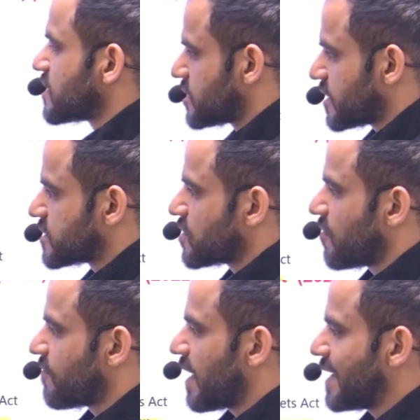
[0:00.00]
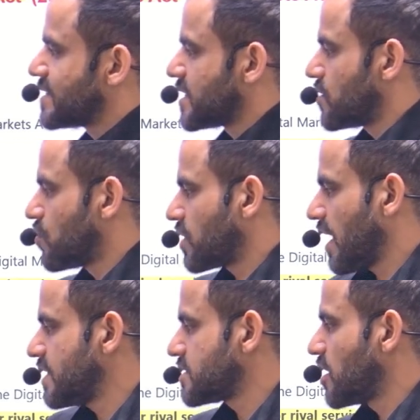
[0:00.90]
as flights and
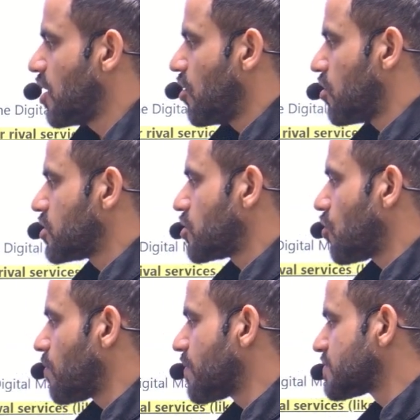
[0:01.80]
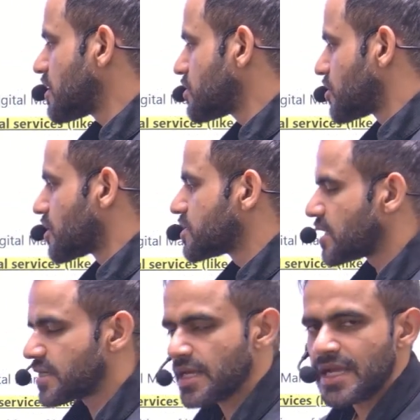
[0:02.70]
hotels on the top of search result.